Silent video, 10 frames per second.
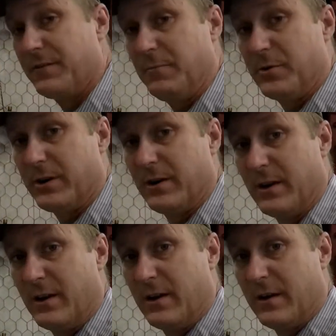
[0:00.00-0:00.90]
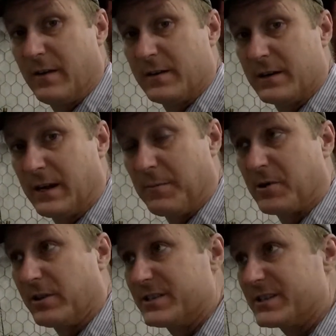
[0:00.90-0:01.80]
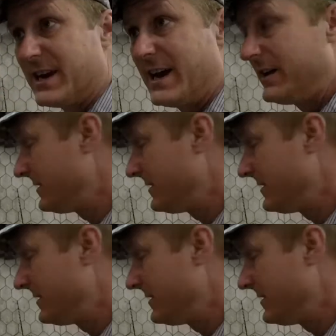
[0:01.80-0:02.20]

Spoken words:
you put chemical inside.